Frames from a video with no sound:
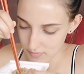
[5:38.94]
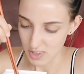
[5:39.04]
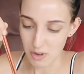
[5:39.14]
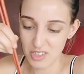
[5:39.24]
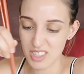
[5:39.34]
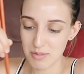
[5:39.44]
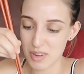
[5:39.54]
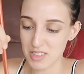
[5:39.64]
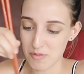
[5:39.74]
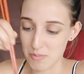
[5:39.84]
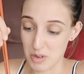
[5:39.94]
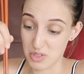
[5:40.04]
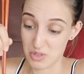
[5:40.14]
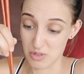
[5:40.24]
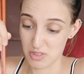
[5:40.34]
Now it just smells of
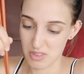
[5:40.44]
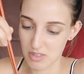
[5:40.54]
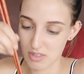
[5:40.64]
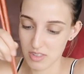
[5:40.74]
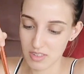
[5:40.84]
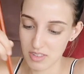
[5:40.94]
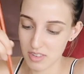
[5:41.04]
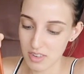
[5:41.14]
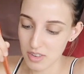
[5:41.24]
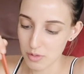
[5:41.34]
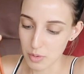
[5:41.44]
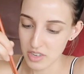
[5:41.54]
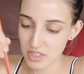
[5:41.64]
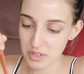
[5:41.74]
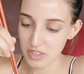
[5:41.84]
mustard.
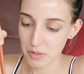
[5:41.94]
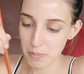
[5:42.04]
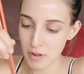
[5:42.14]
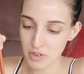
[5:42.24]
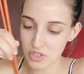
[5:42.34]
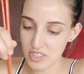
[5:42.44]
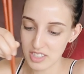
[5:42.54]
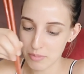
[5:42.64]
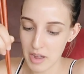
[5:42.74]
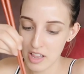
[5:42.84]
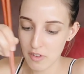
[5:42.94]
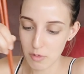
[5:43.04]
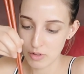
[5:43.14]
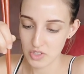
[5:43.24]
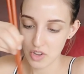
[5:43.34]
Where's the, the pungent smell
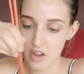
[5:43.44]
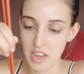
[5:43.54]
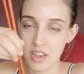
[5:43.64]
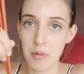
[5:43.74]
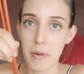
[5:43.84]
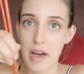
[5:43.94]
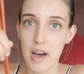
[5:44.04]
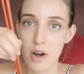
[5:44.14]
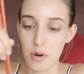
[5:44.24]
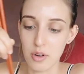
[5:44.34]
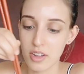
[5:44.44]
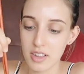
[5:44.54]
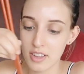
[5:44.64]
everyone's talking about?